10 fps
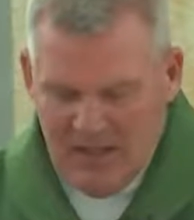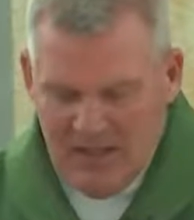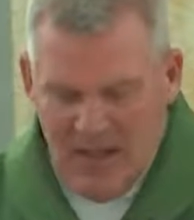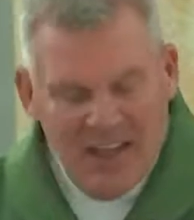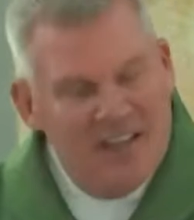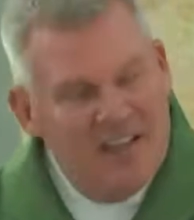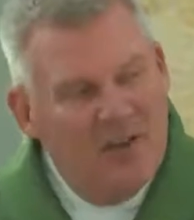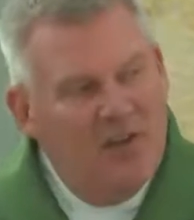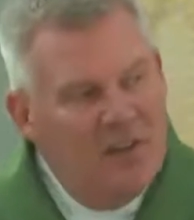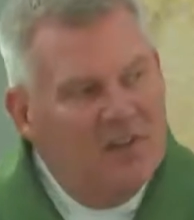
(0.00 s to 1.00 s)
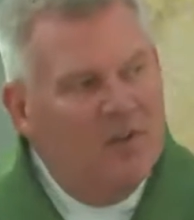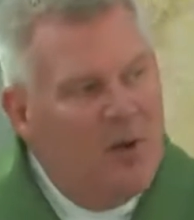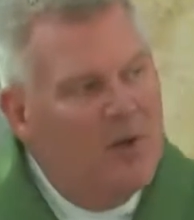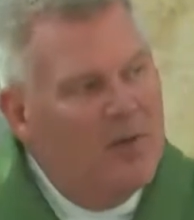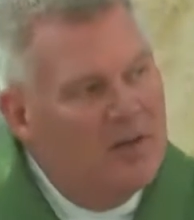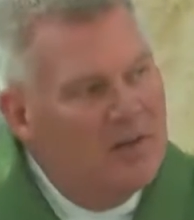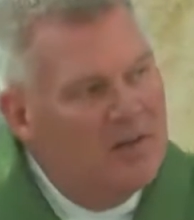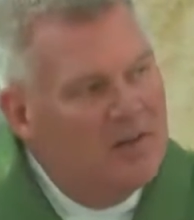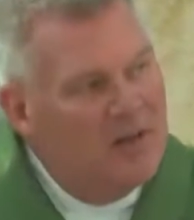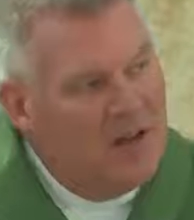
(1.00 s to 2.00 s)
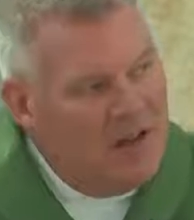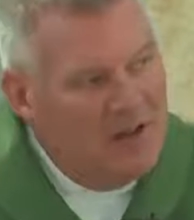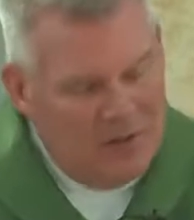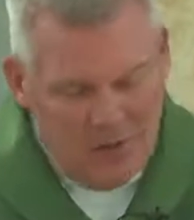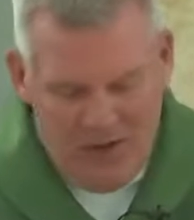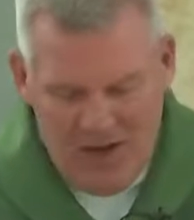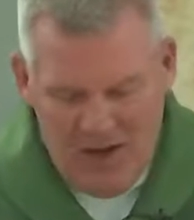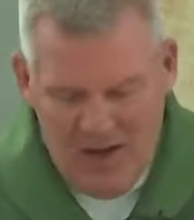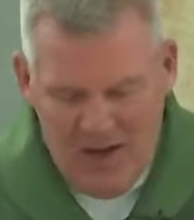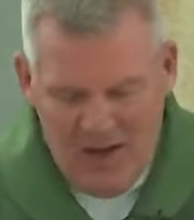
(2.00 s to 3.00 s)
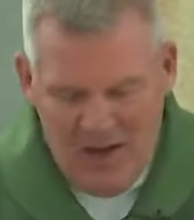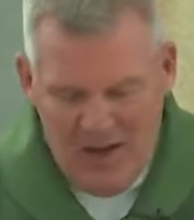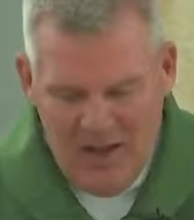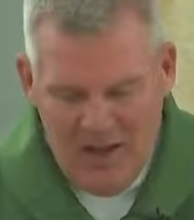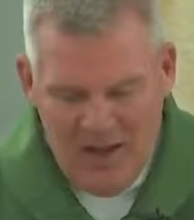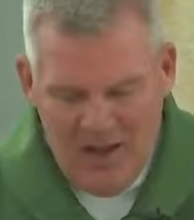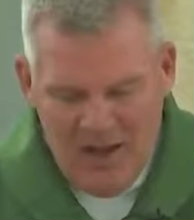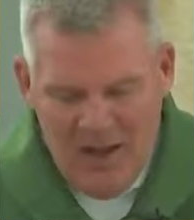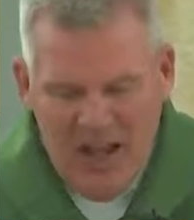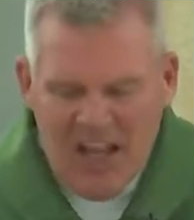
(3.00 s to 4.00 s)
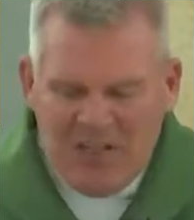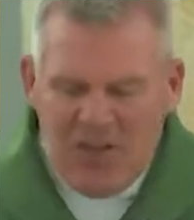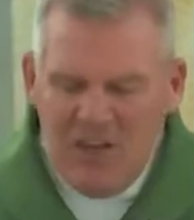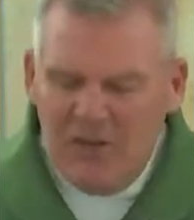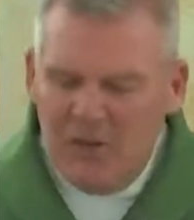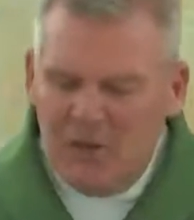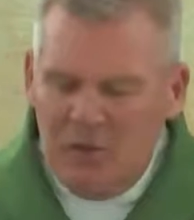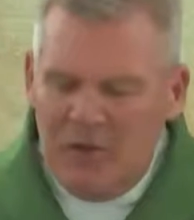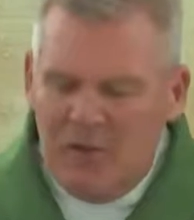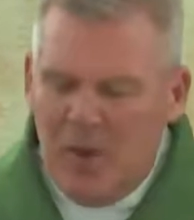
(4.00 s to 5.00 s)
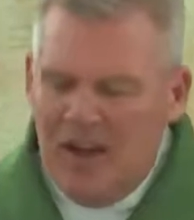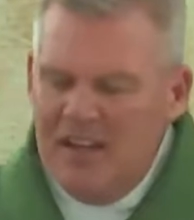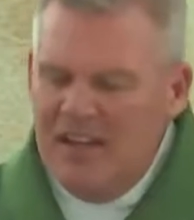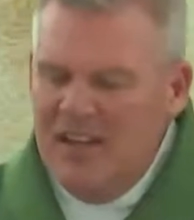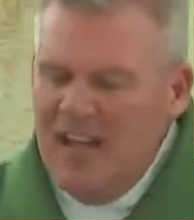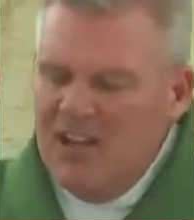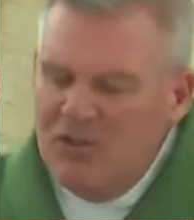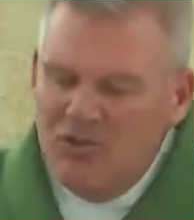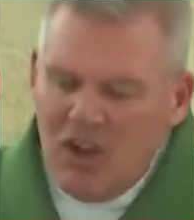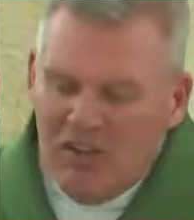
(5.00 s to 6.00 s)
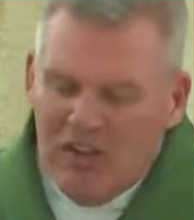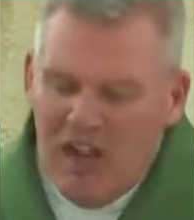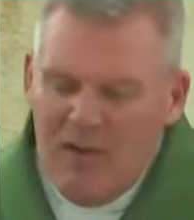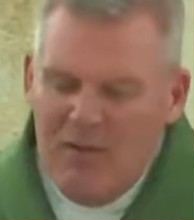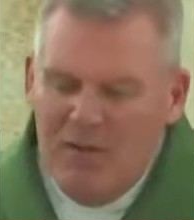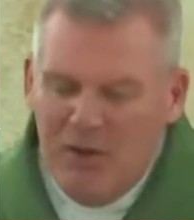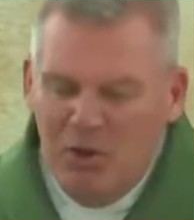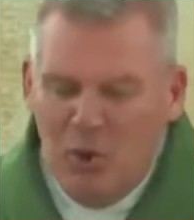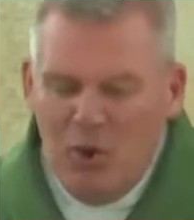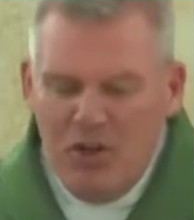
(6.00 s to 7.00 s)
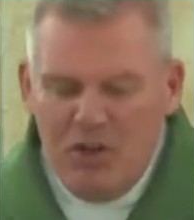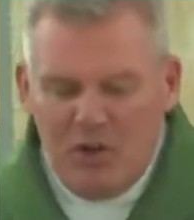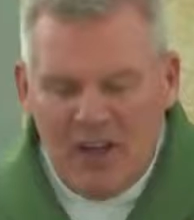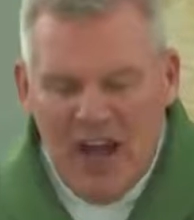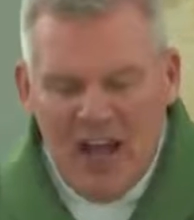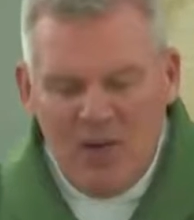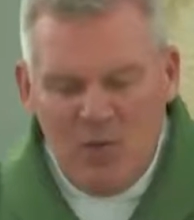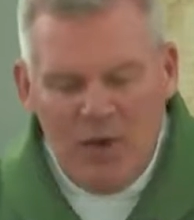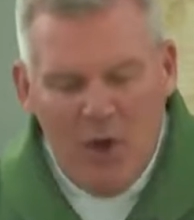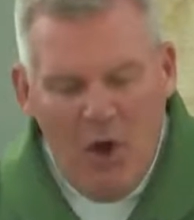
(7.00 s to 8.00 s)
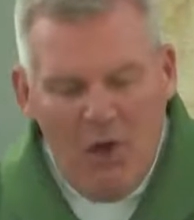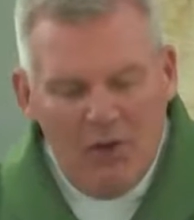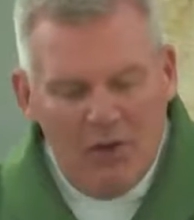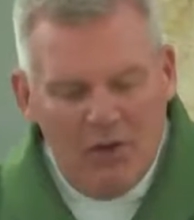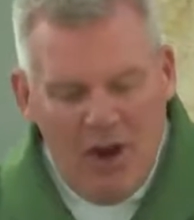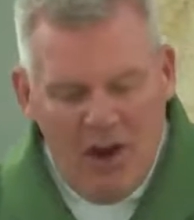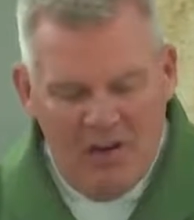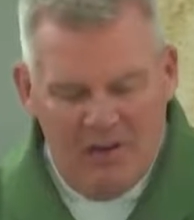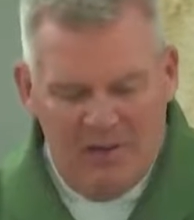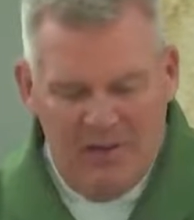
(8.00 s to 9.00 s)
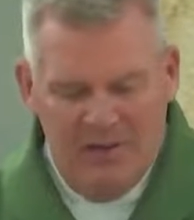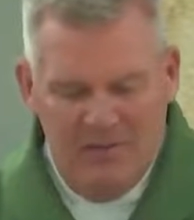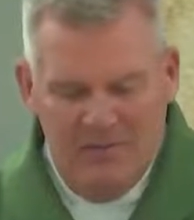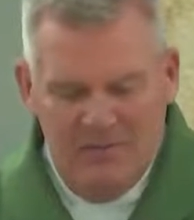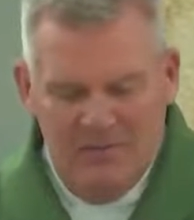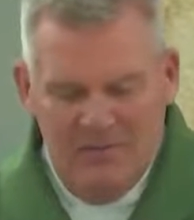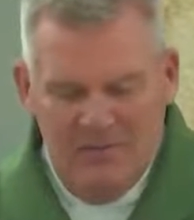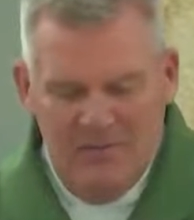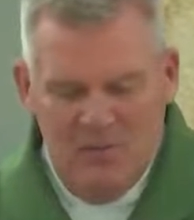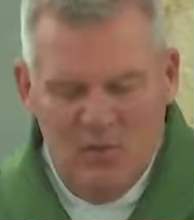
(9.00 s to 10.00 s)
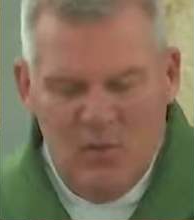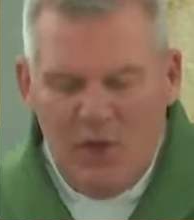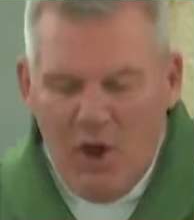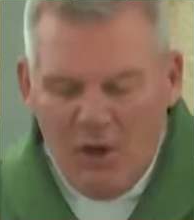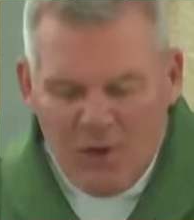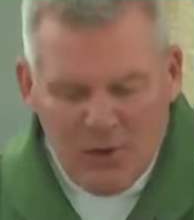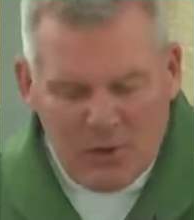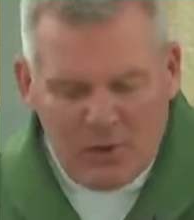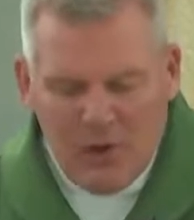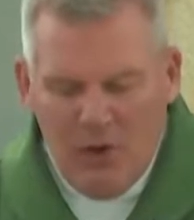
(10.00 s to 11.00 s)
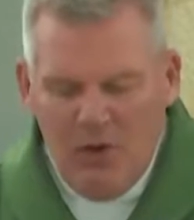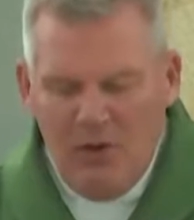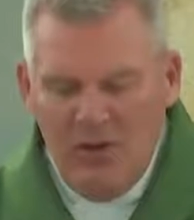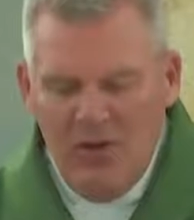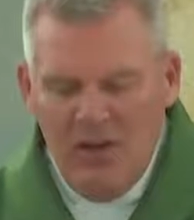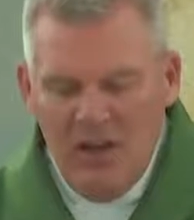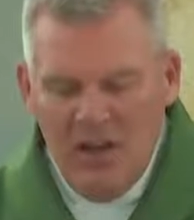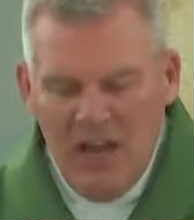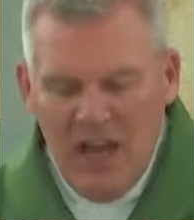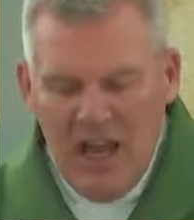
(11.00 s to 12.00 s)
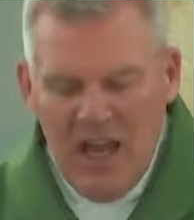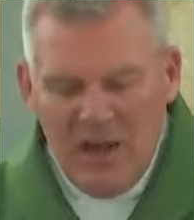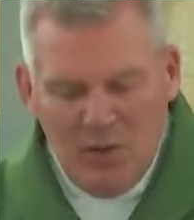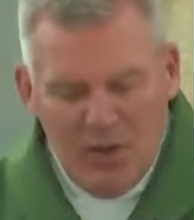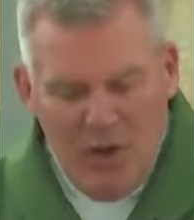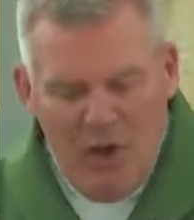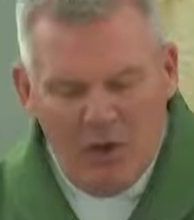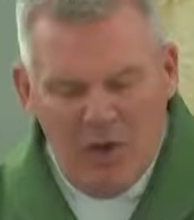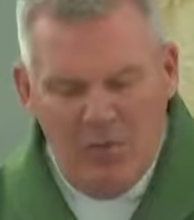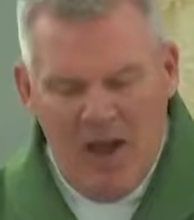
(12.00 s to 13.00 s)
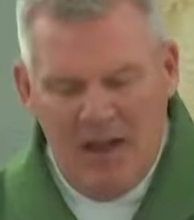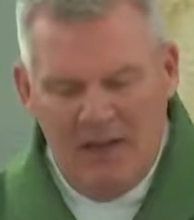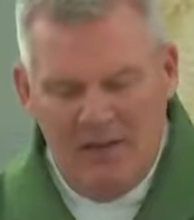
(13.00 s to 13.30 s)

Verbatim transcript: until this moment in history. And Jesus responded, You shall love the Lord your God with all your heart, with all your soul, and with all your mind.